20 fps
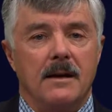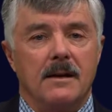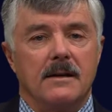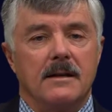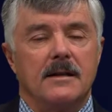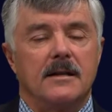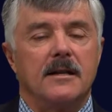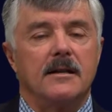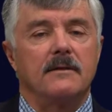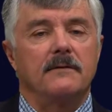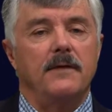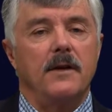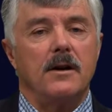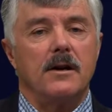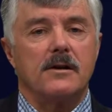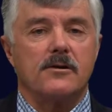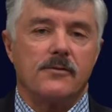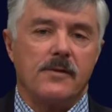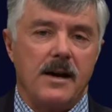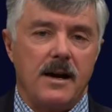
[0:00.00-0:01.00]
This is a very
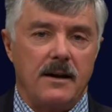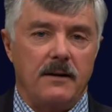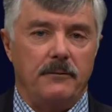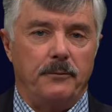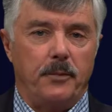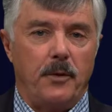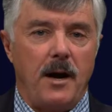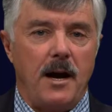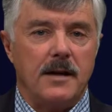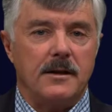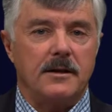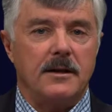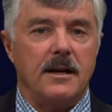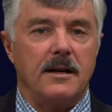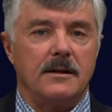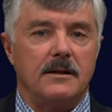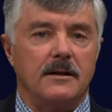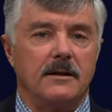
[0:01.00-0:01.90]
creative process,